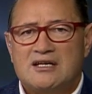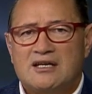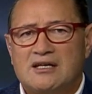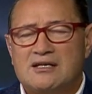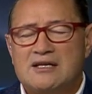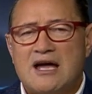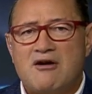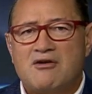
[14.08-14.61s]

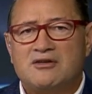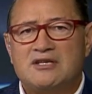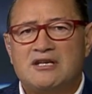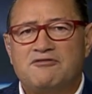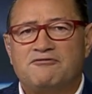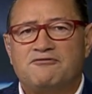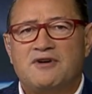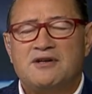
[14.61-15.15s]
in
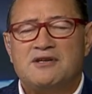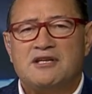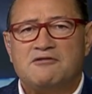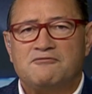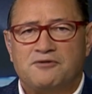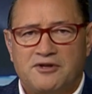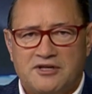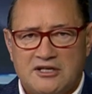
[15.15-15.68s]
guaranteed
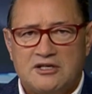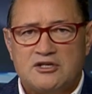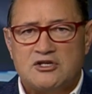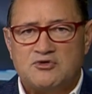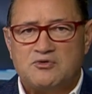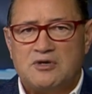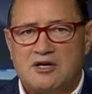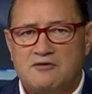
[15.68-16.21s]
funding for the
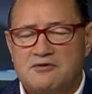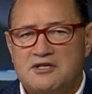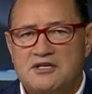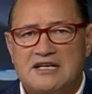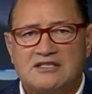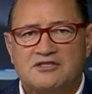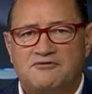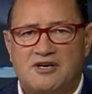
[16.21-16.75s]
industry over the
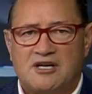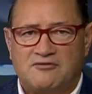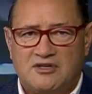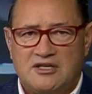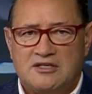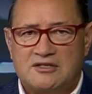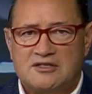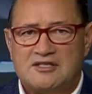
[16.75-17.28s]
next 5
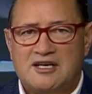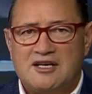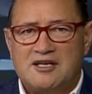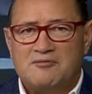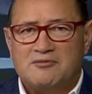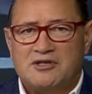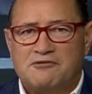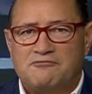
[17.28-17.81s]
years.
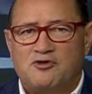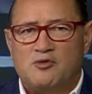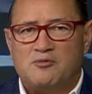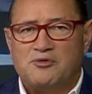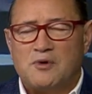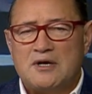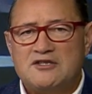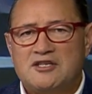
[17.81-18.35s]
But the
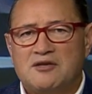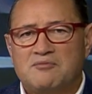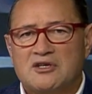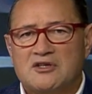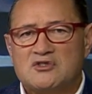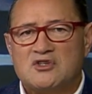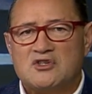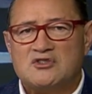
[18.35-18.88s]
former racing
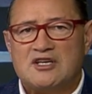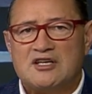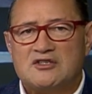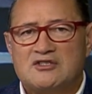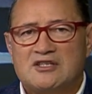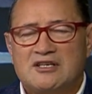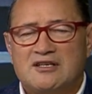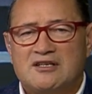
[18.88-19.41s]
minister
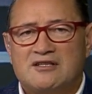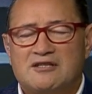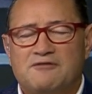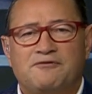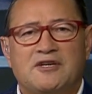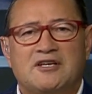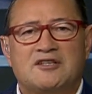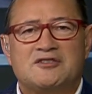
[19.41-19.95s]
says the
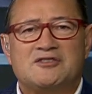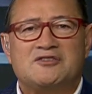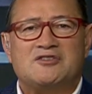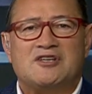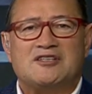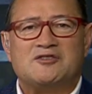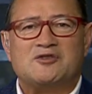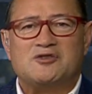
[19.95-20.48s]
figures
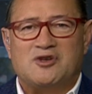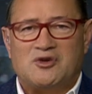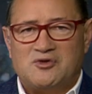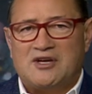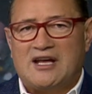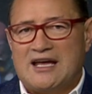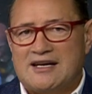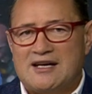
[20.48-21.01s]
just
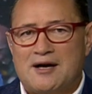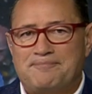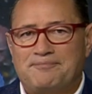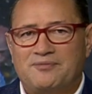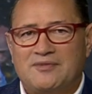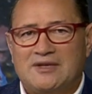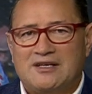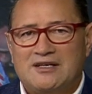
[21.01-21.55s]
don't add up.
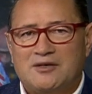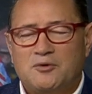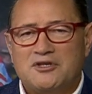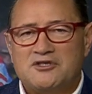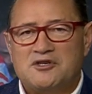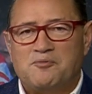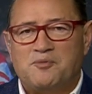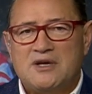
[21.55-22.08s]

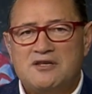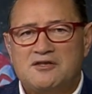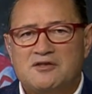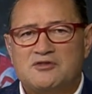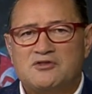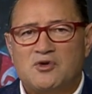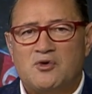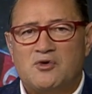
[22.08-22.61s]
Winston
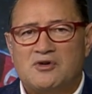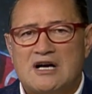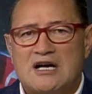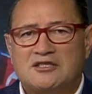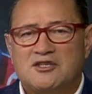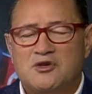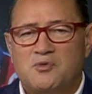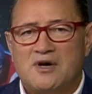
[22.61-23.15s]
Peters no
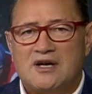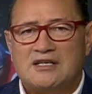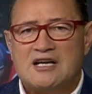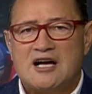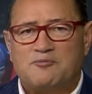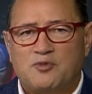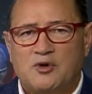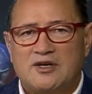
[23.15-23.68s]
Ngāti Wai
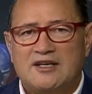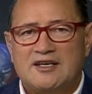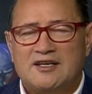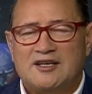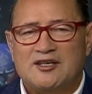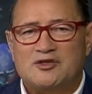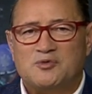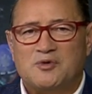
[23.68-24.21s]
Ngāpuhi
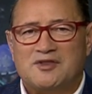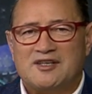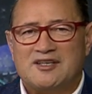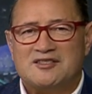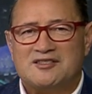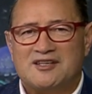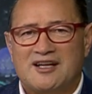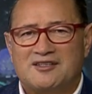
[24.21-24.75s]
is with
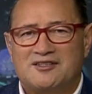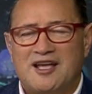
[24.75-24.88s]
us now.